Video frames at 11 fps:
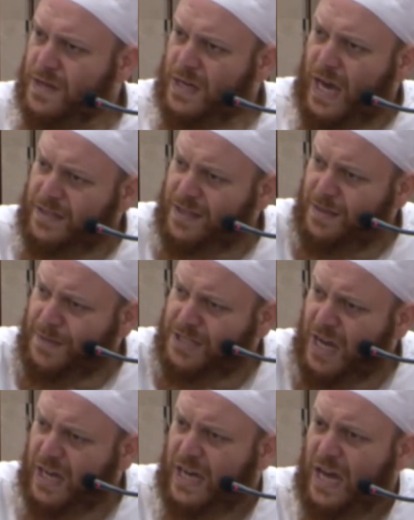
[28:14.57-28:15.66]
Get to the
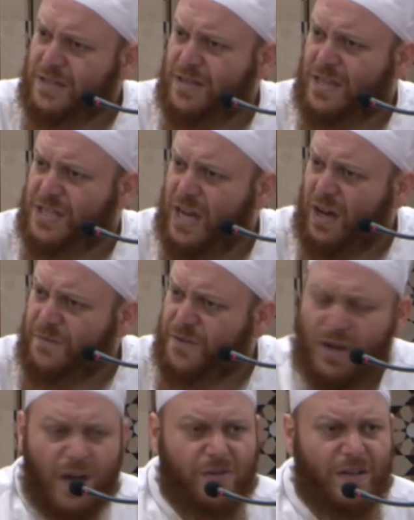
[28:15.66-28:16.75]
mashayikh. Get to the sheikh of your
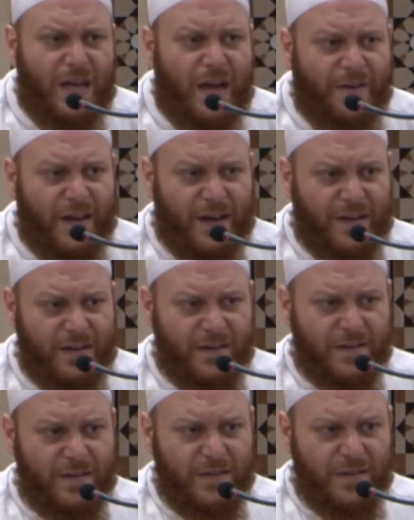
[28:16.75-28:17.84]
local area.
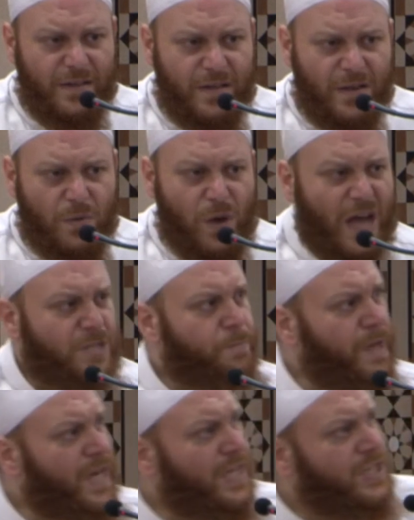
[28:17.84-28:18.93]
We are
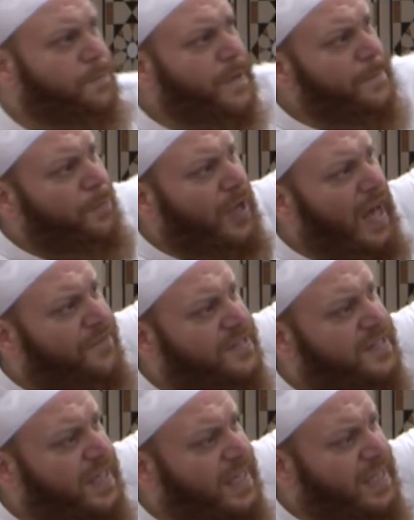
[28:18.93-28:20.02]
speaking to people
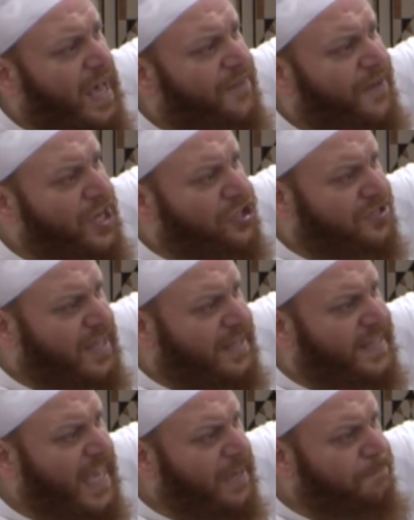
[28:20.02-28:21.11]
overseas over issues that are
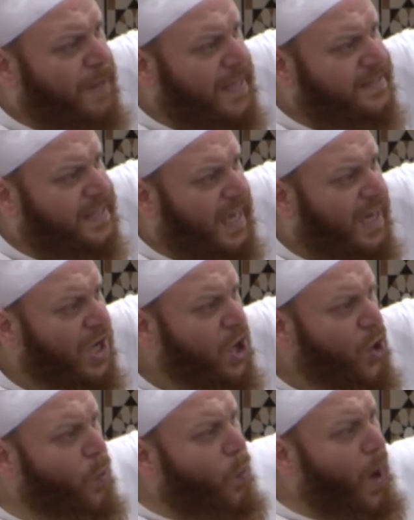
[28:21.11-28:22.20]
taking place here.
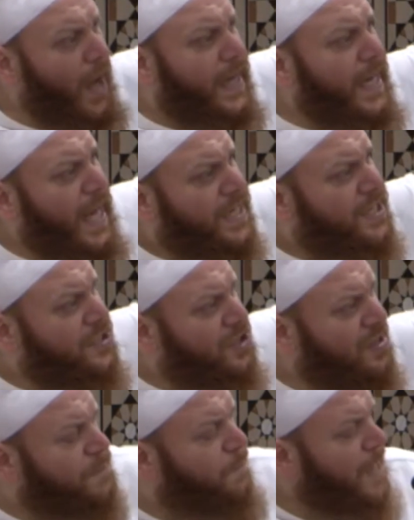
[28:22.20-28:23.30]
What connection do
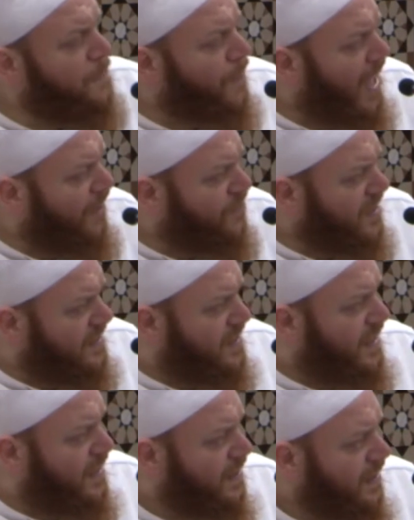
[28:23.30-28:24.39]
these people have with us here?